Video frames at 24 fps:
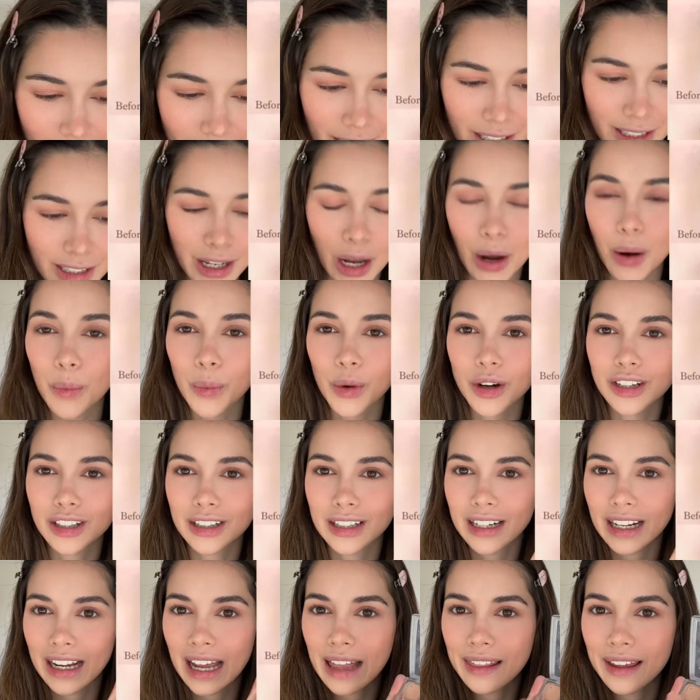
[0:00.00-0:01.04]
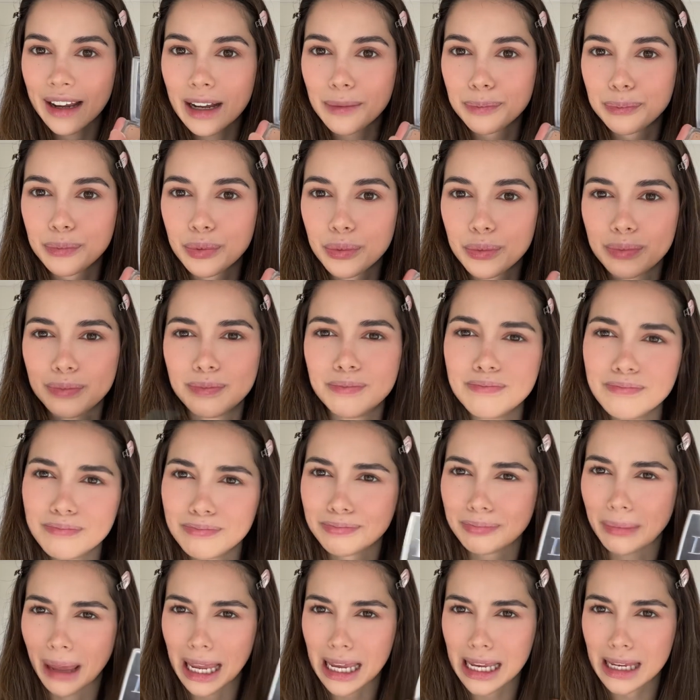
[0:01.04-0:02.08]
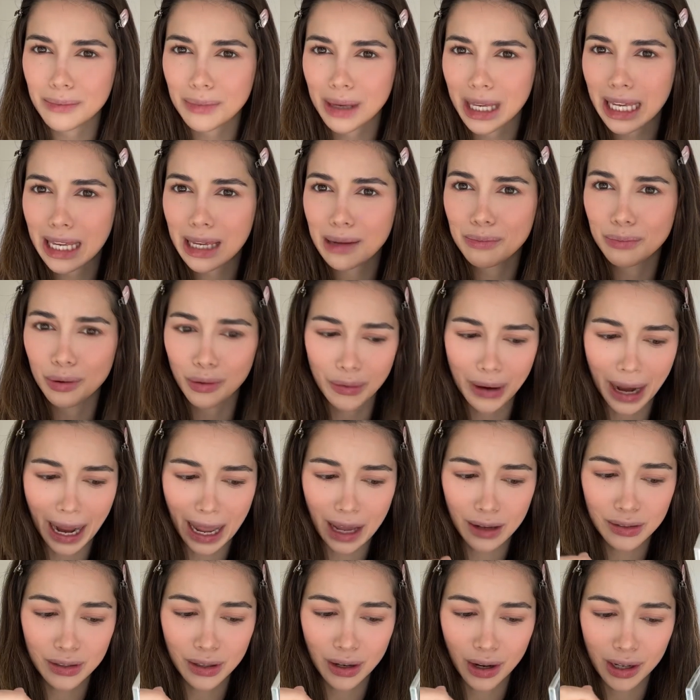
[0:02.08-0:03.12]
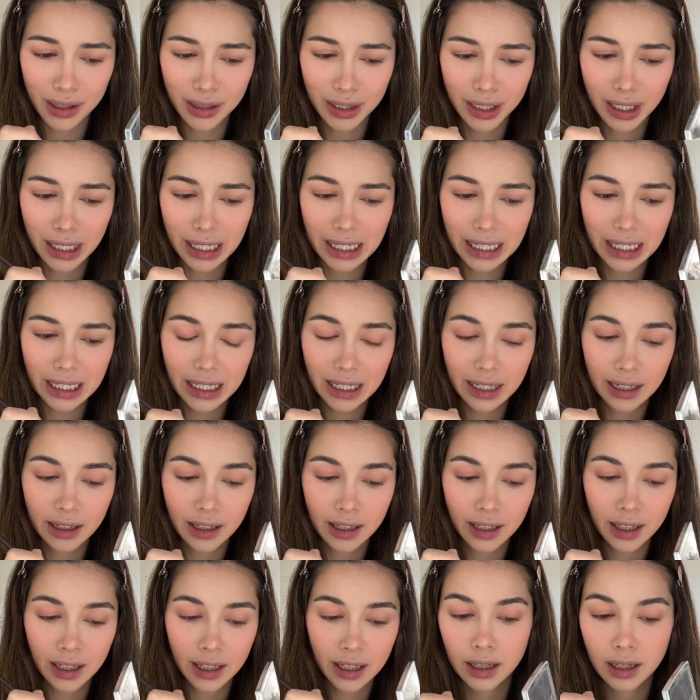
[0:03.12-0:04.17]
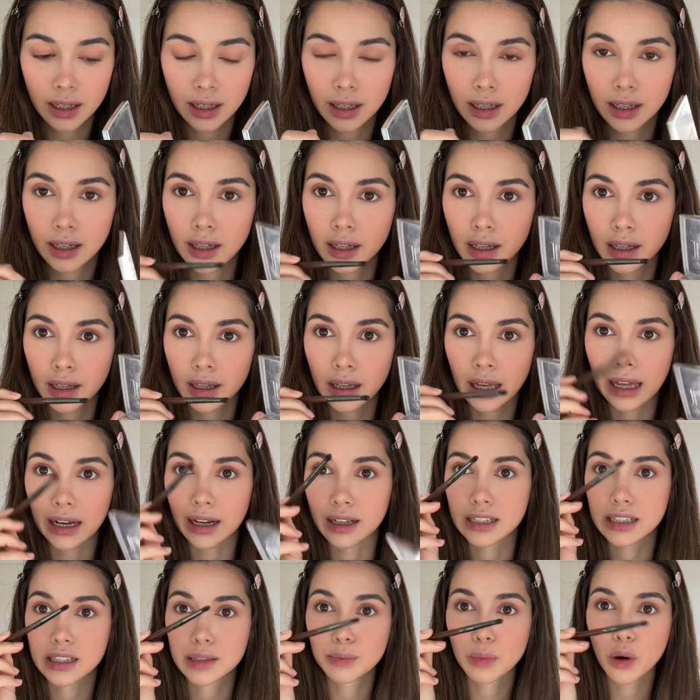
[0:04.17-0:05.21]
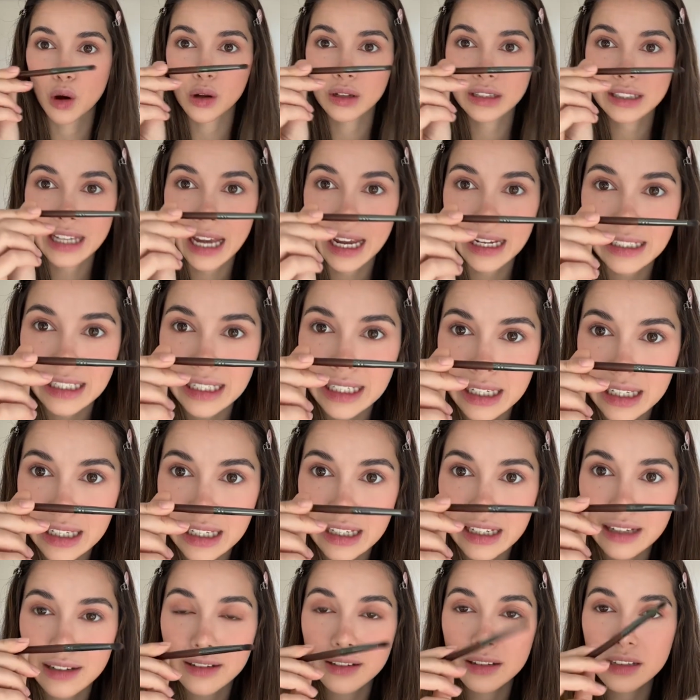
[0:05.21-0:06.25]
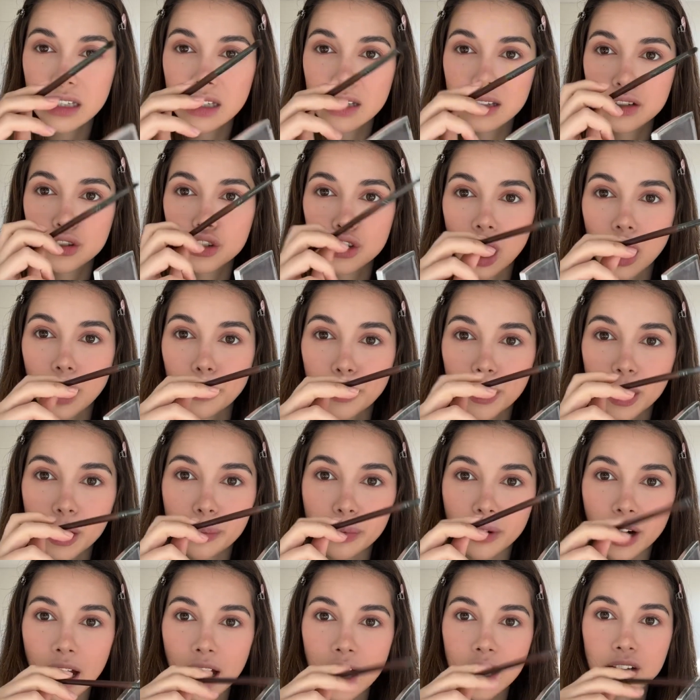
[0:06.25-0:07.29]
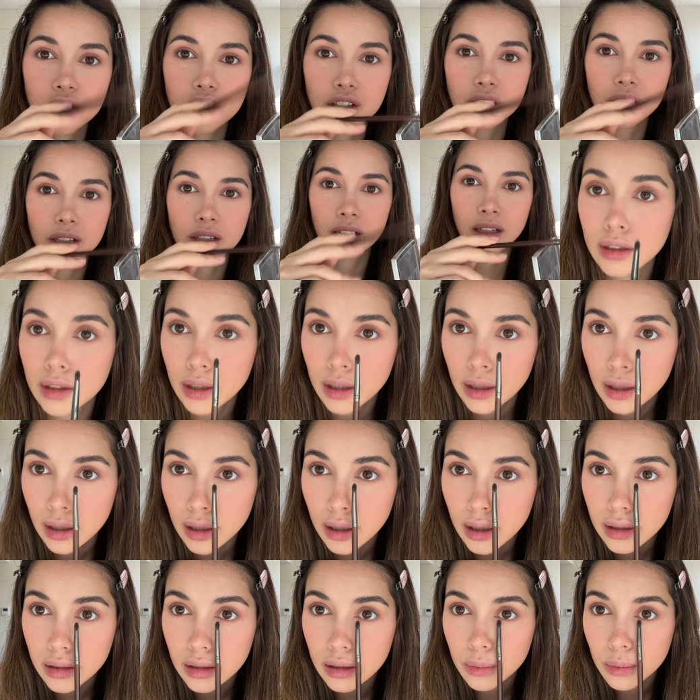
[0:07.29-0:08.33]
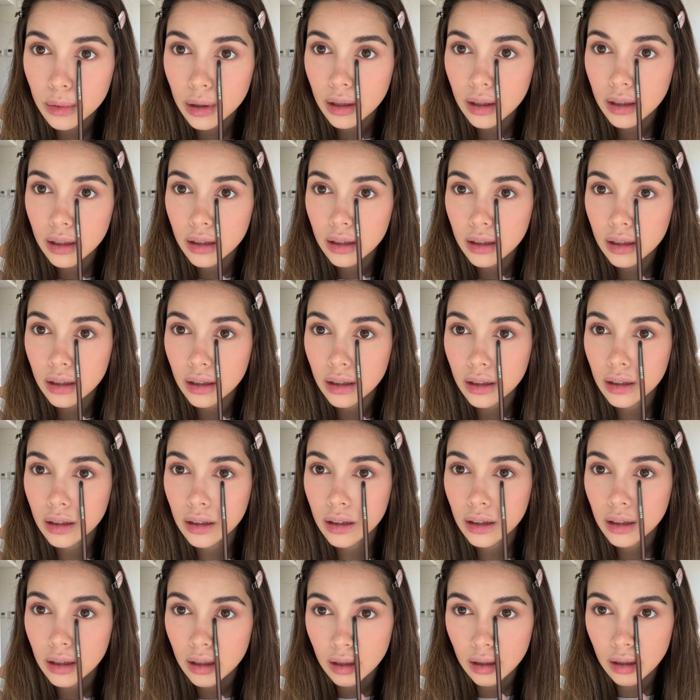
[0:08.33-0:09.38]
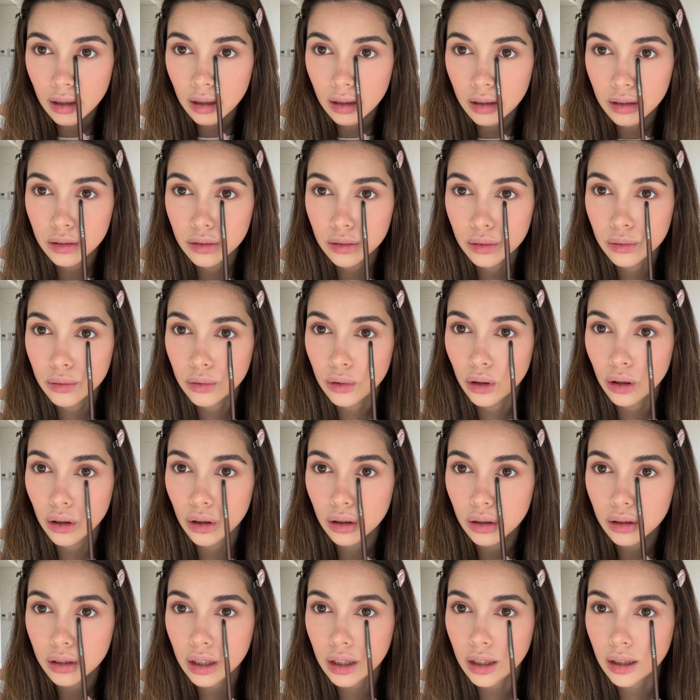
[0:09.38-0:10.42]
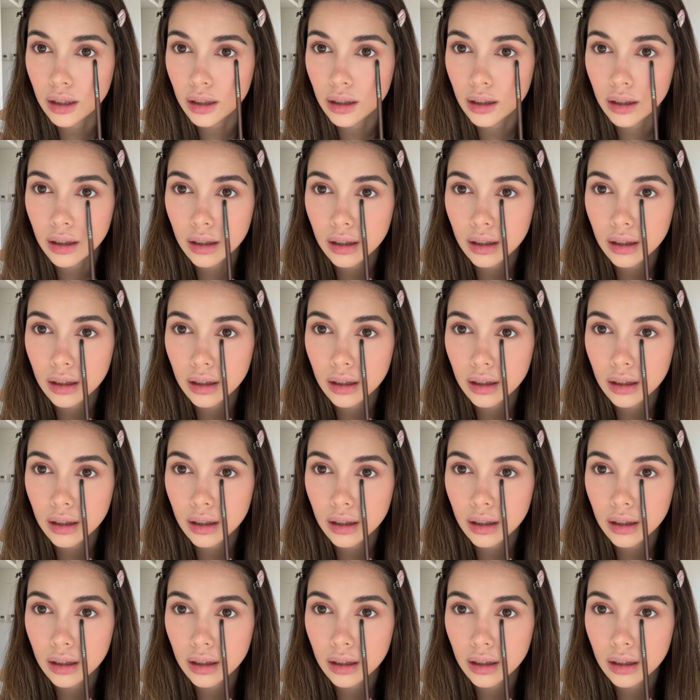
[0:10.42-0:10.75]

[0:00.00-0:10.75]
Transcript: So we're just gonna get like a maybe brown color and a small tiny sharper brush, and then we're gonna draw here.